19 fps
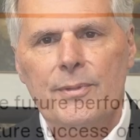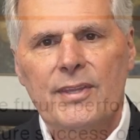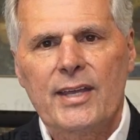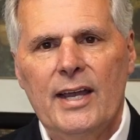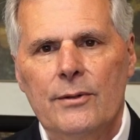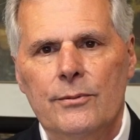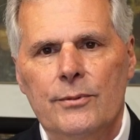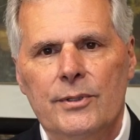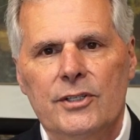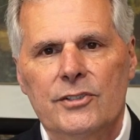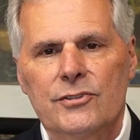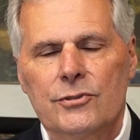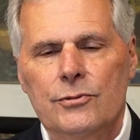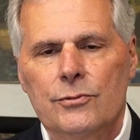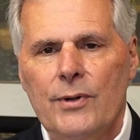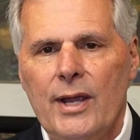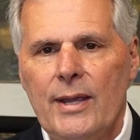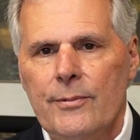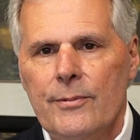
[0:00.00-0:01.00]
of that
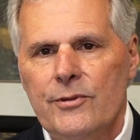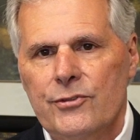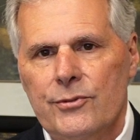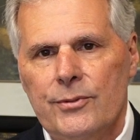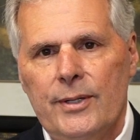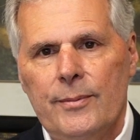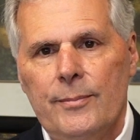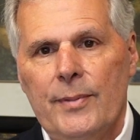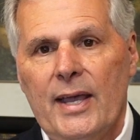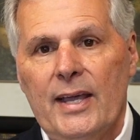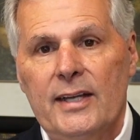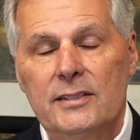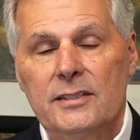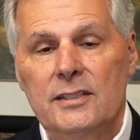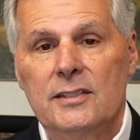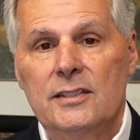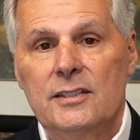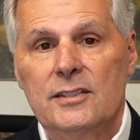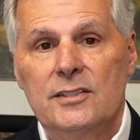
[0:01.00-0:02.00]
risk right straight back
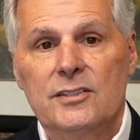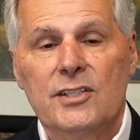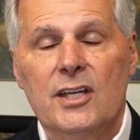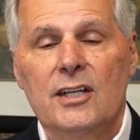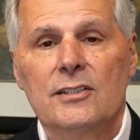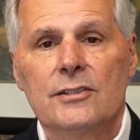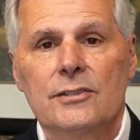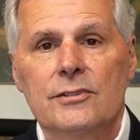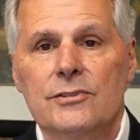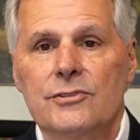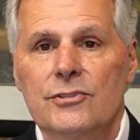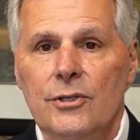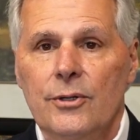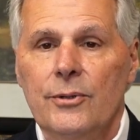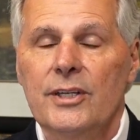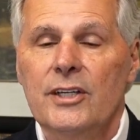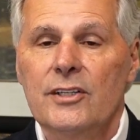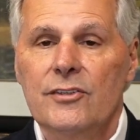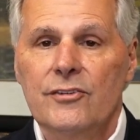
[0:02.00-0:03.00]
to the seller.
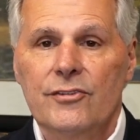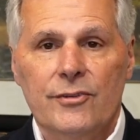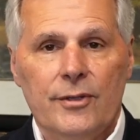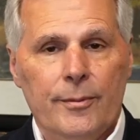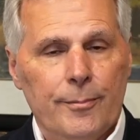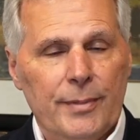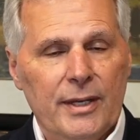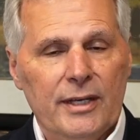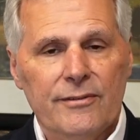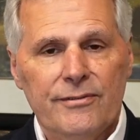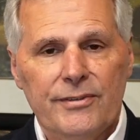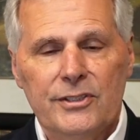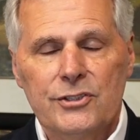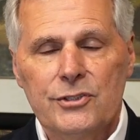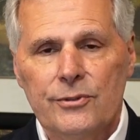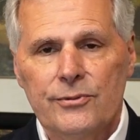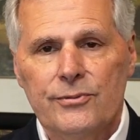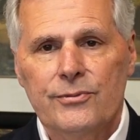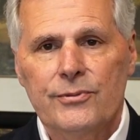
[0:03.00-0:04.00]
So it's
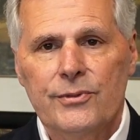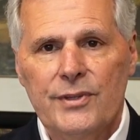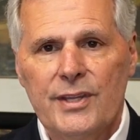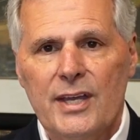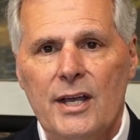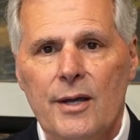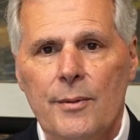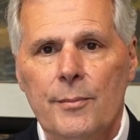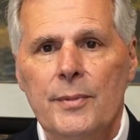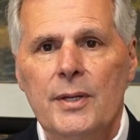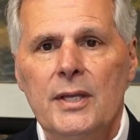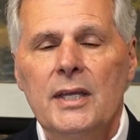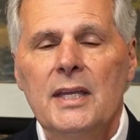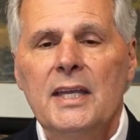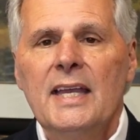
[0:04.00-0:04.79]
beneficial for them.